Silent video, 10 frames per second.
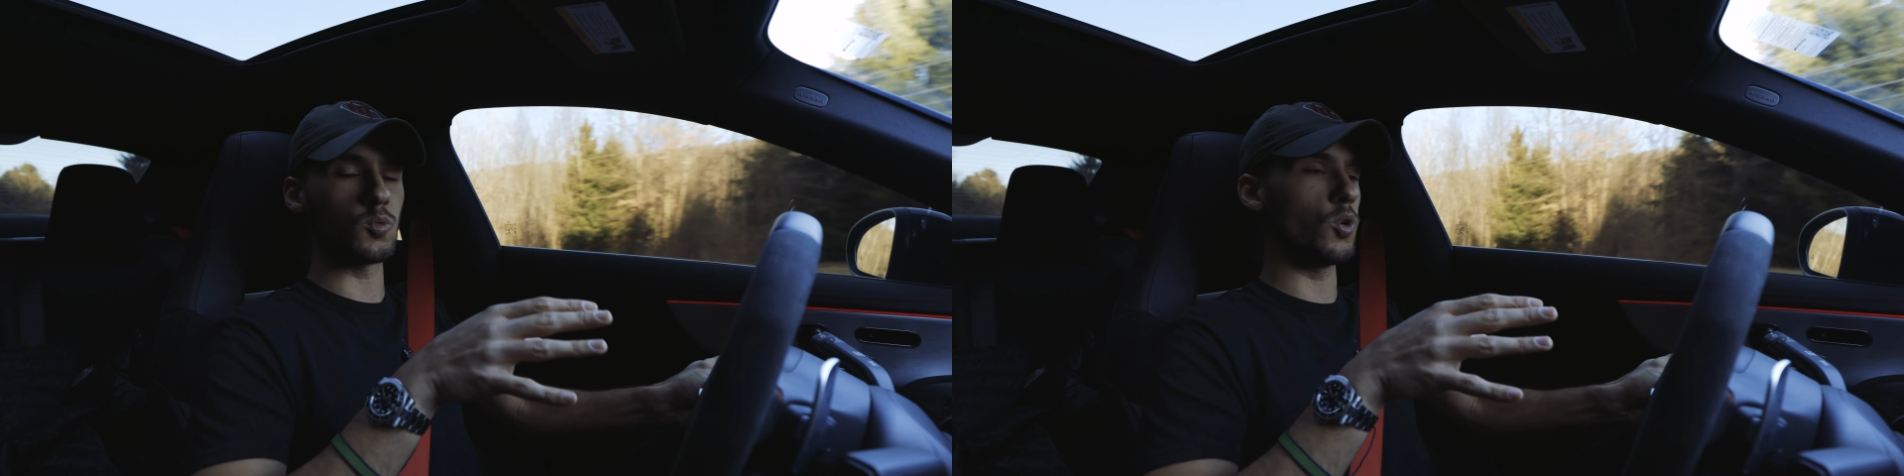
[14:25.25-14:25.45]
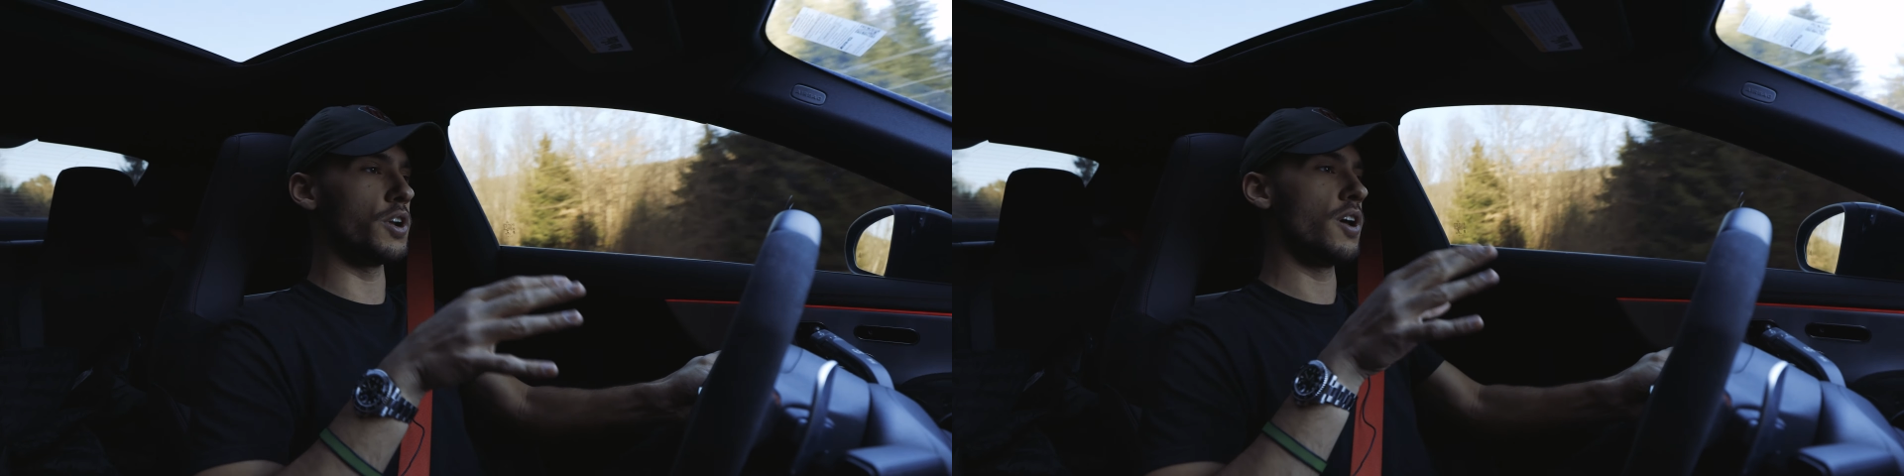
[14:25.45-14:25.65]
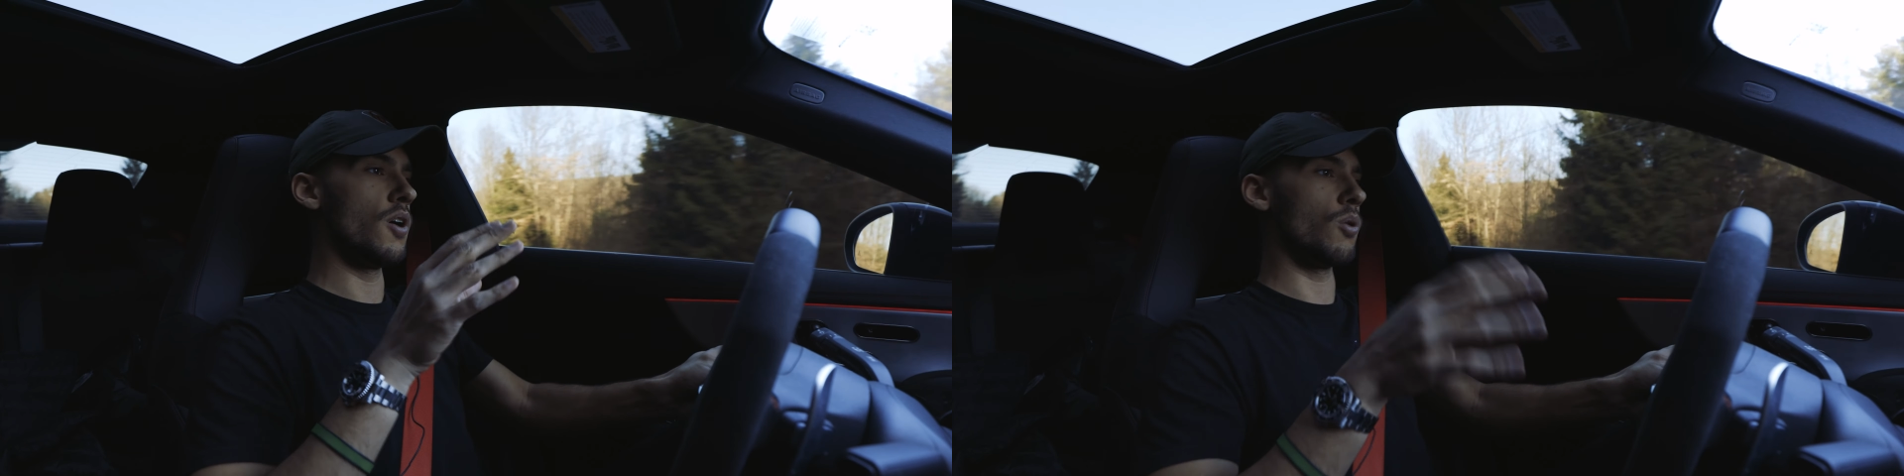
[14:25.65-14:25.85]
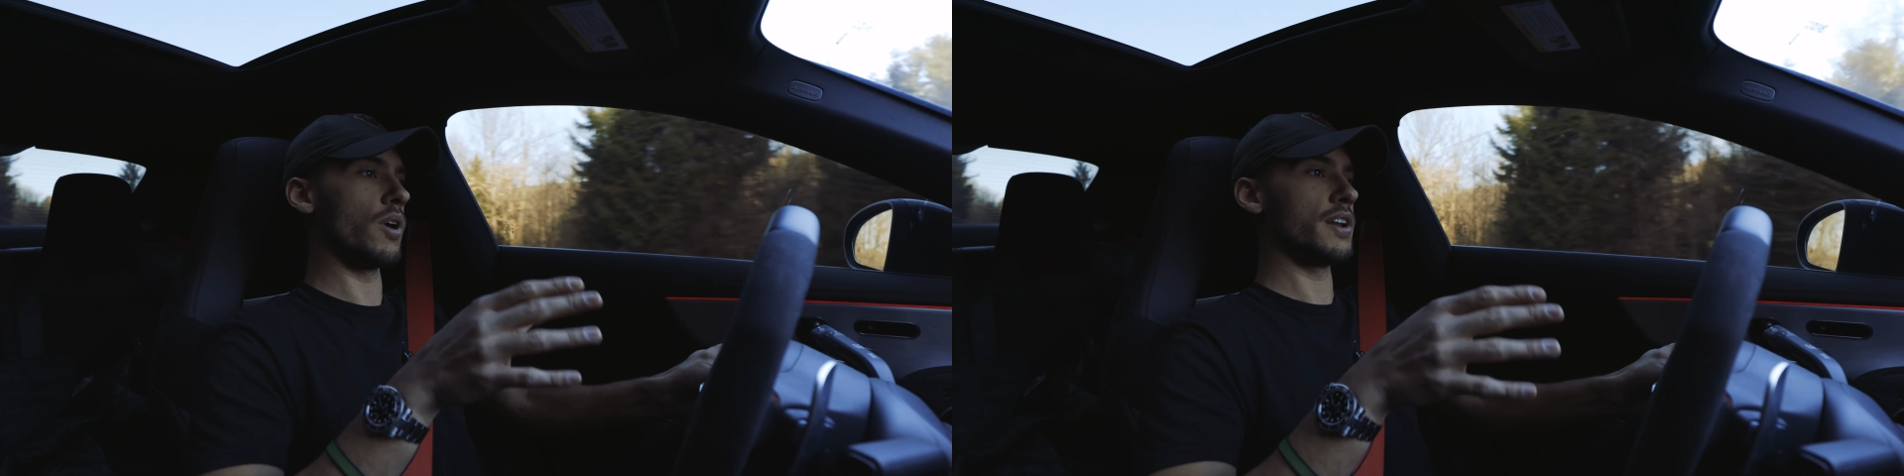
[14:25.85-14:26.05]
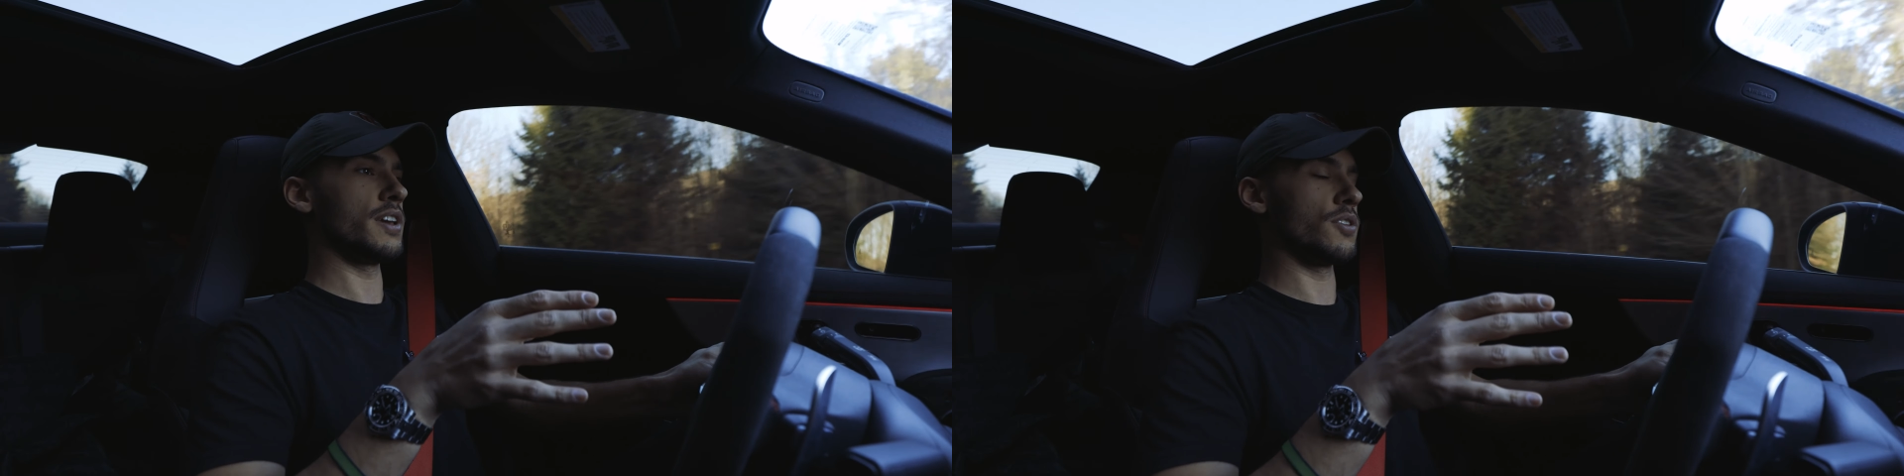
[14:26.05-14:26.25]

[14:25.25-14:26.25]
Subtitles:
would, or any